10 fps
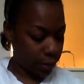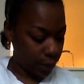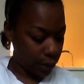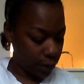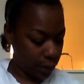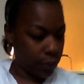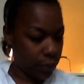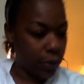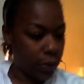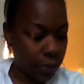It's so easy to
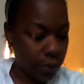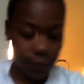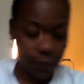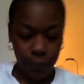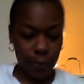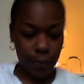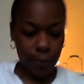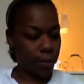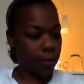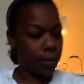do hauls though,
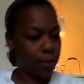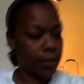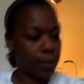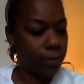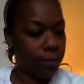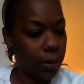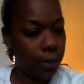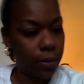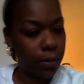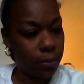because you
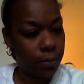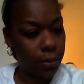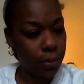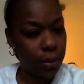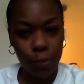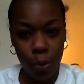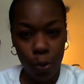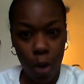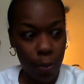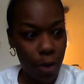know it doesn't
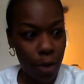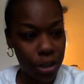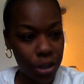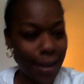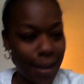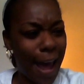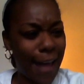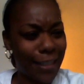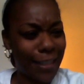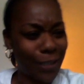require a project.
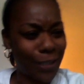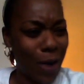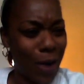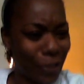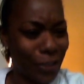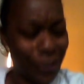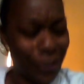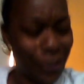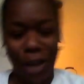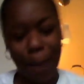it just requires
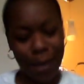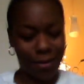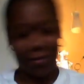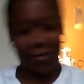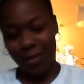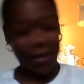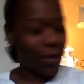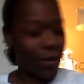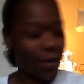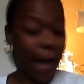some shopping,
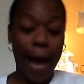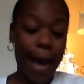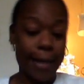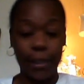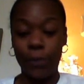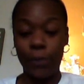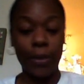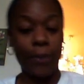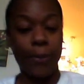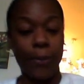which I do
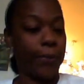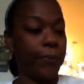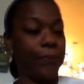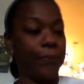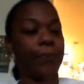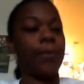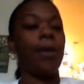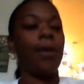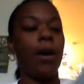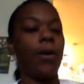really well.
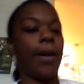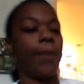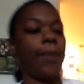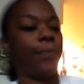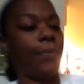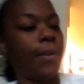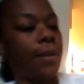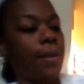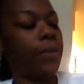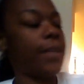Okay,
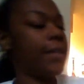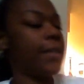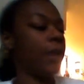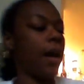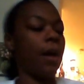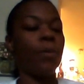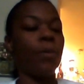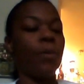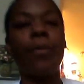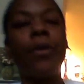so this is, uh,
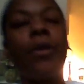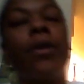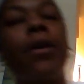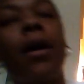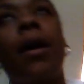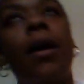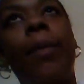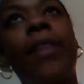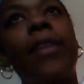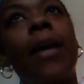remember,
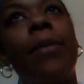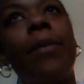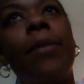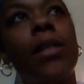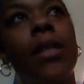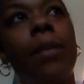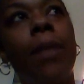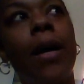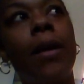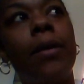um, I think I mentioned it
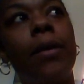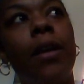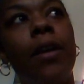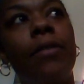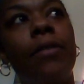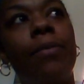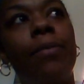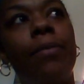in my love.